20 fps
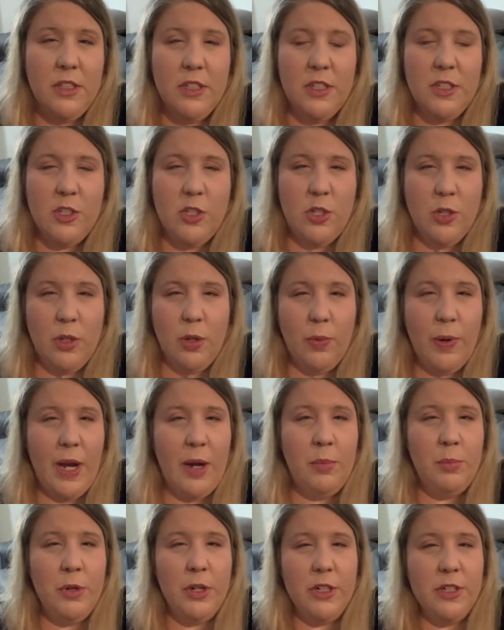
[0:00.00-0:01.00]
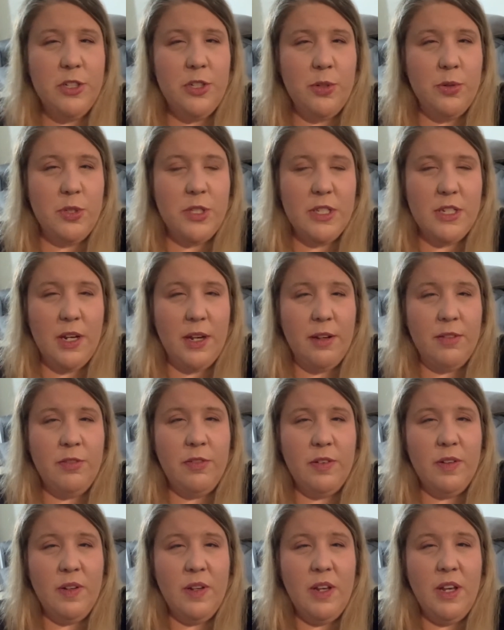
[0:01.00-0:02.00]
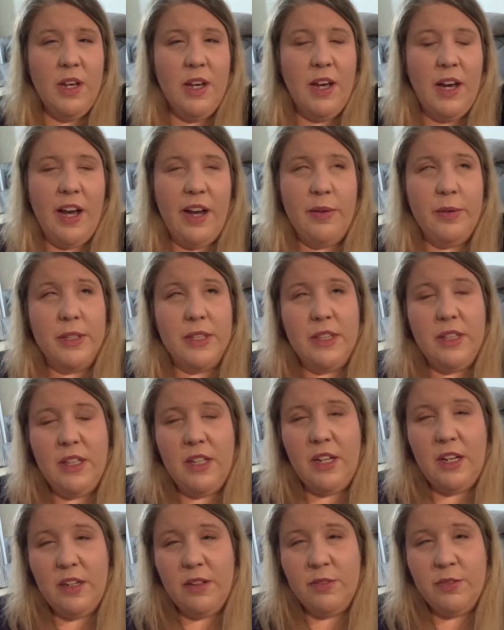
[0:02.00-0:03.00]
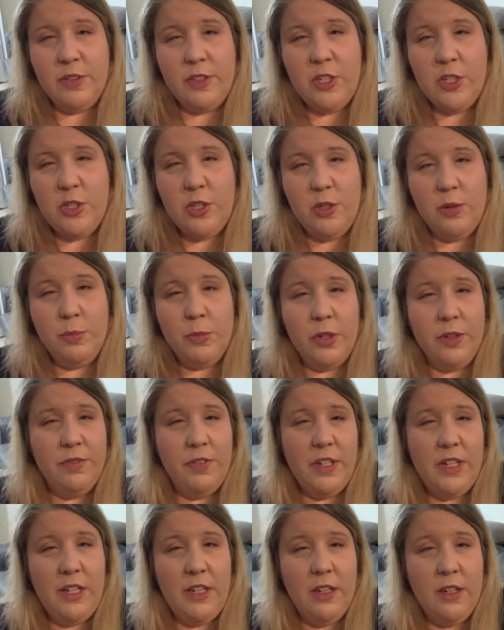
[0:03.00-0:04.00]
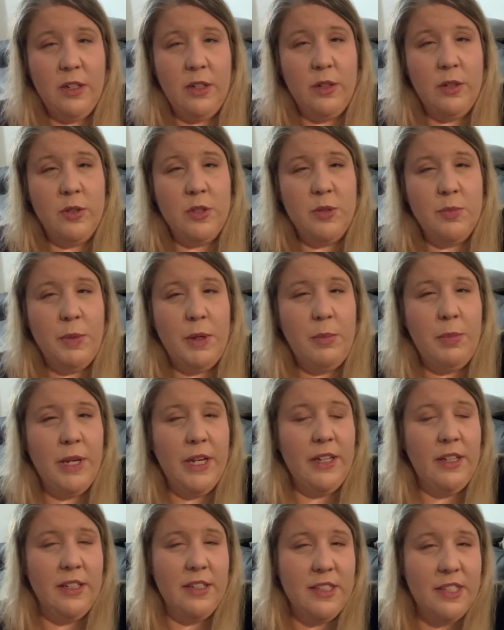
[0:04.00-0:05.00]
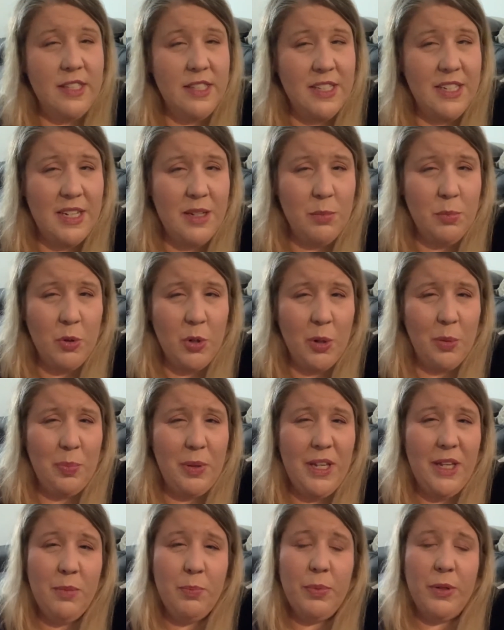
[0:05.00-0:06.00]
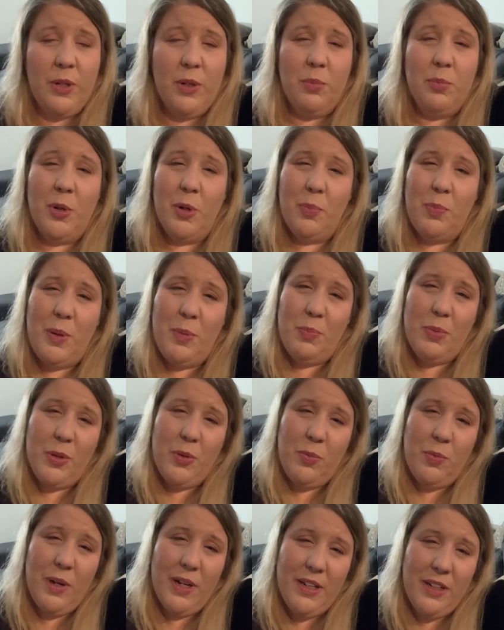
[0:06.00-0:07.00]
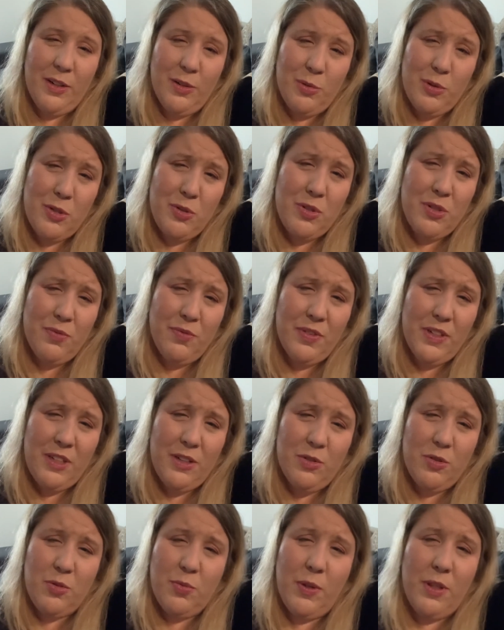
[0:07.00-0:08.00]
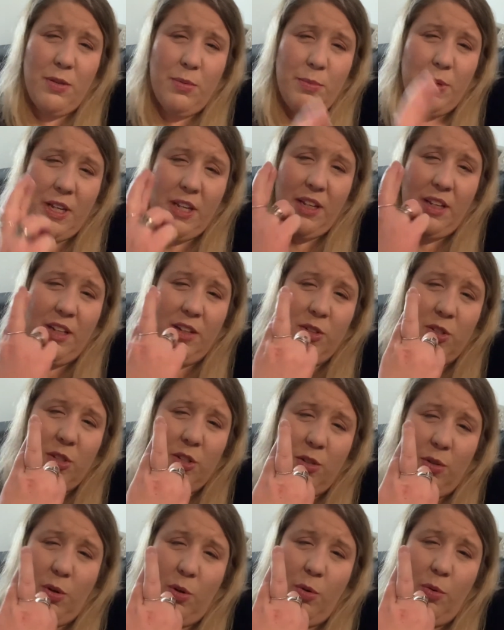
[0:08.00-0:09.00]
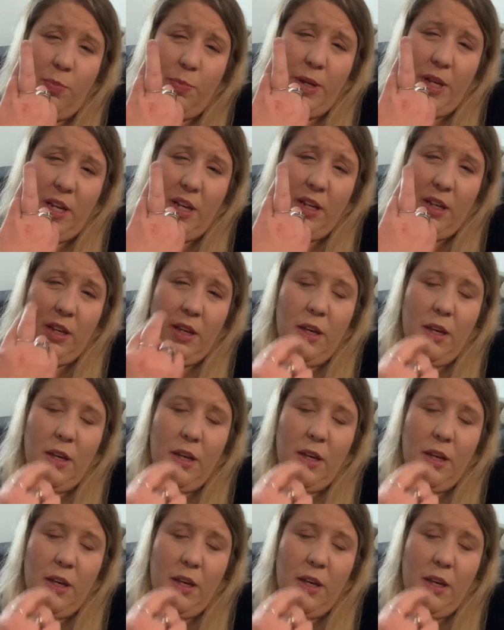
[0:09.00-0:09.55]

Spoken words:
to go out more and do stuff, I would love to do more videos. Maybe I could see more people. More people would want to go do some videos with me. Here's to hoping.